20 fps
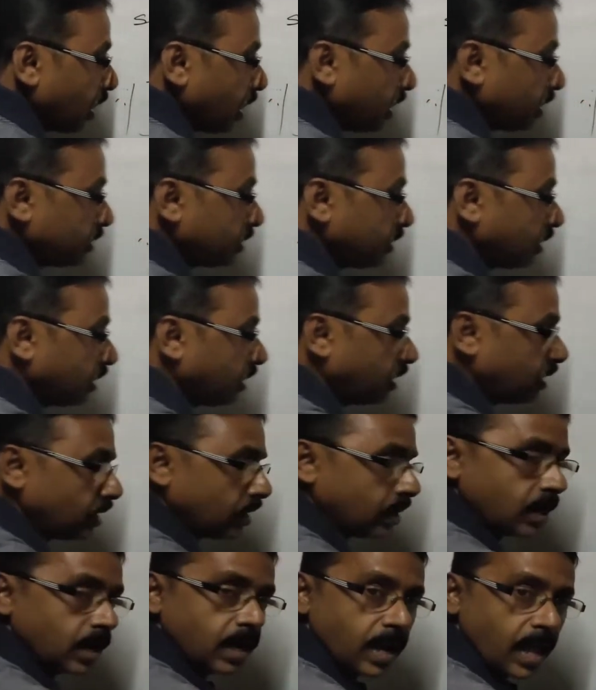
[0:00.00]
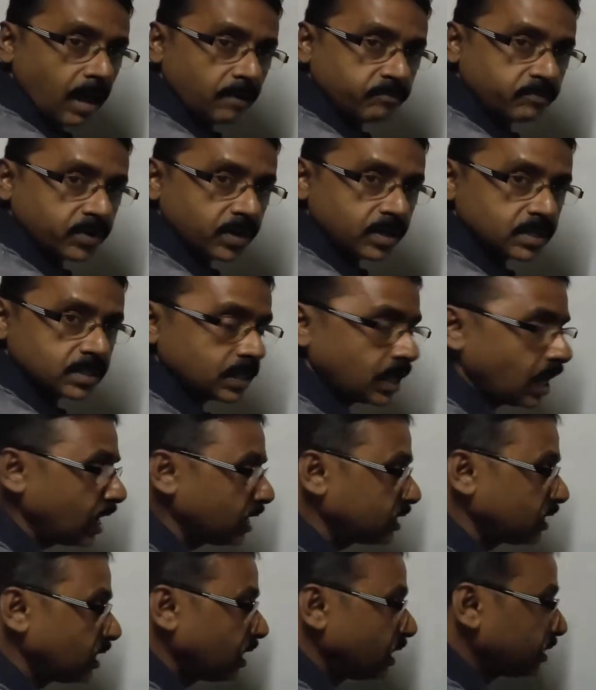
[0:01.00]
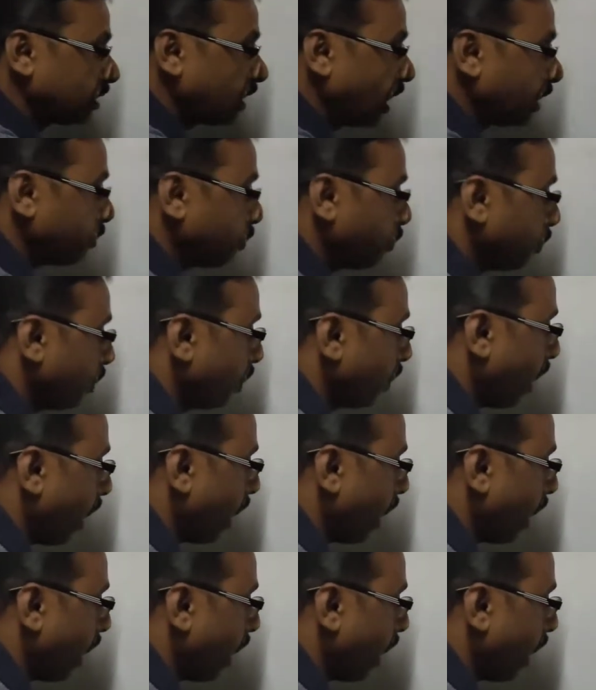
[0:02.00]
in the left hand side, then we will